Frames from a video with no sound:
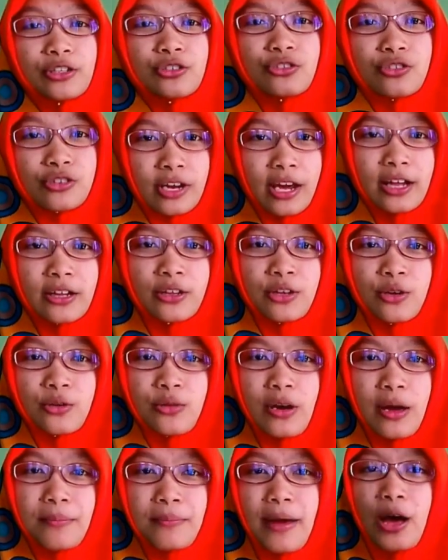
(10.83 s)
going to tell
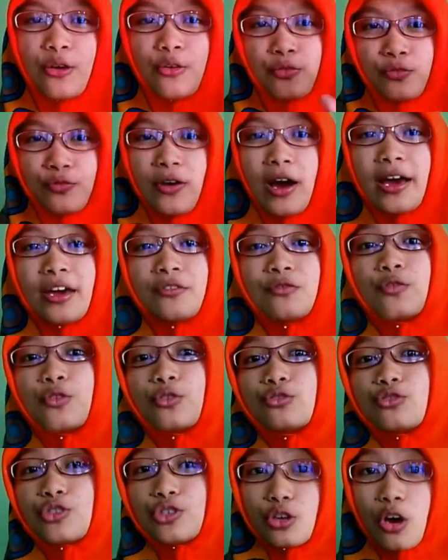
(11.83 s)
you about 5
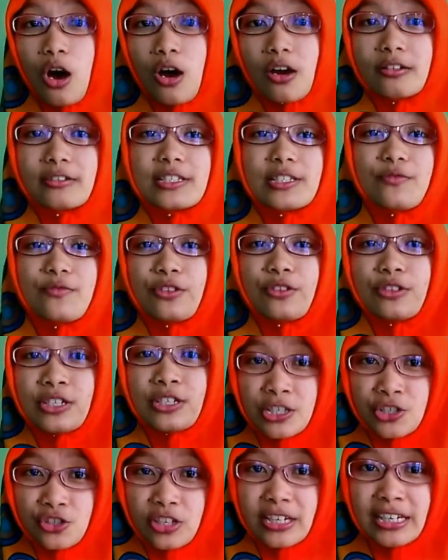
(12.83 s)
good songs for
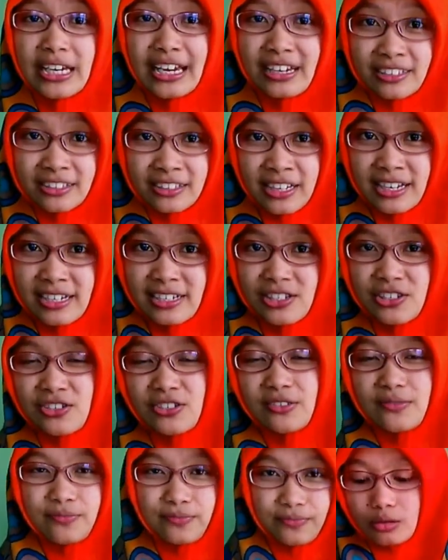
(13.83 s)
teaching
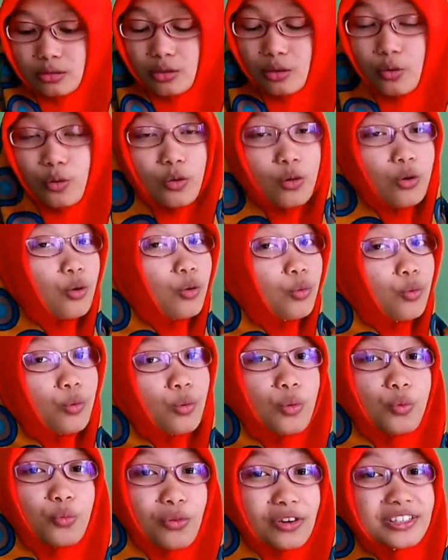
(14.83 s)
English.
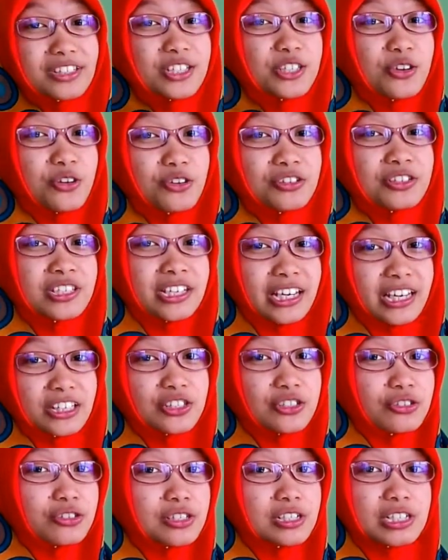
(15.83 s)
What's your
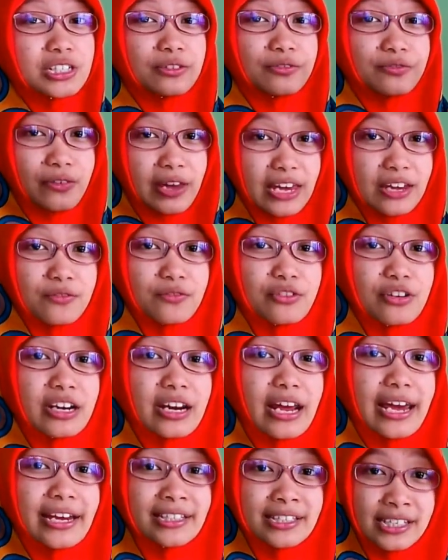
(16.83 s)
teacher's
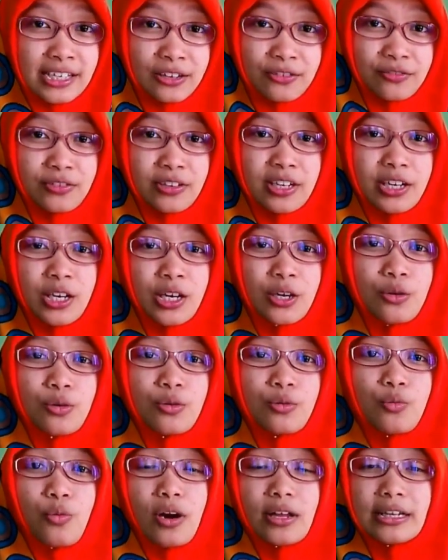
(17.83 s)
favorite
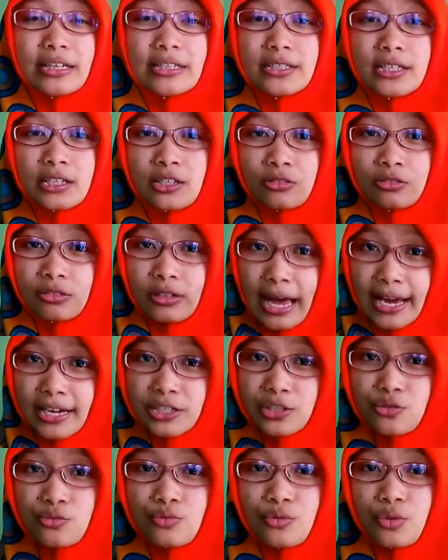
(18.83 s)
activity while in the
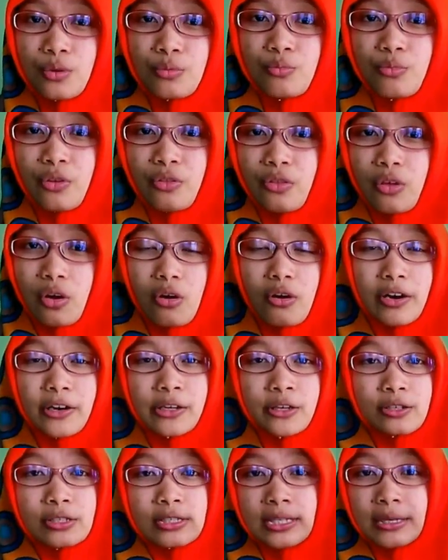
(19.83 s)
classroom when they
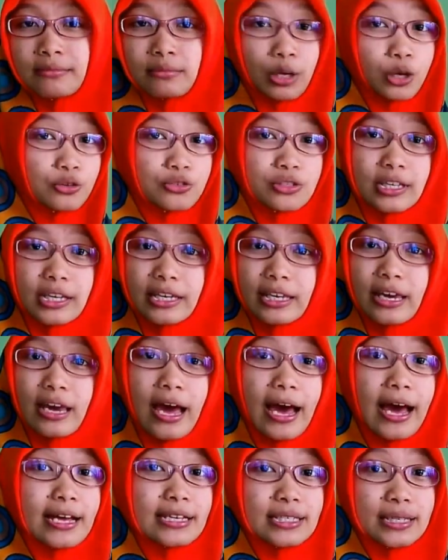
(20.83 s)
are using
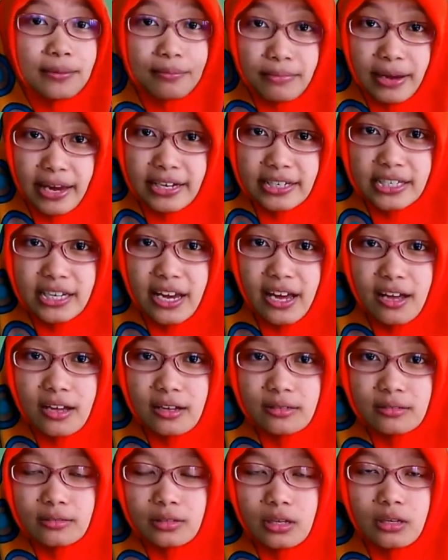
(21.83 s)
music as a media?
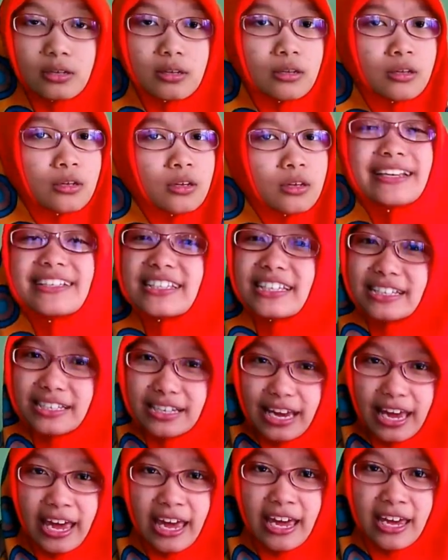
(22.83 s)
Is
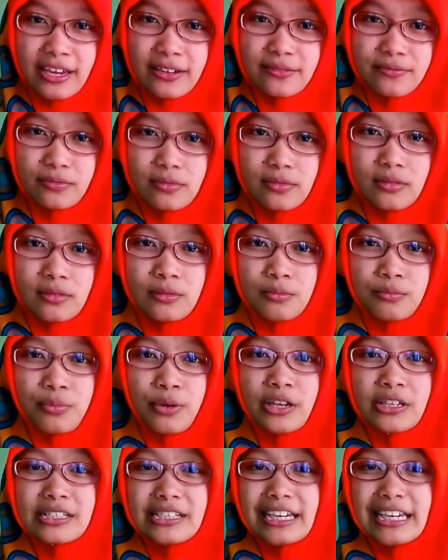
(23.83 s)
it A,
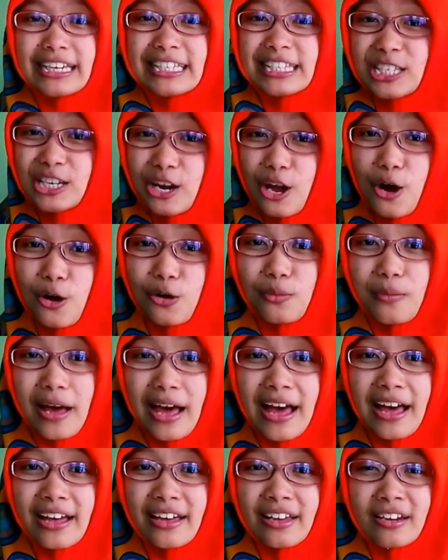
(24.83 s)
building a
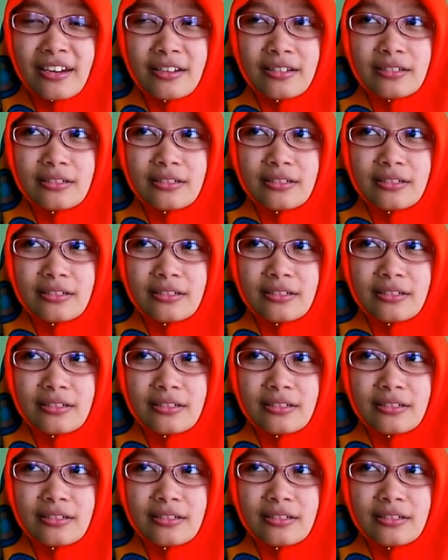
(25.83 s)
snowman?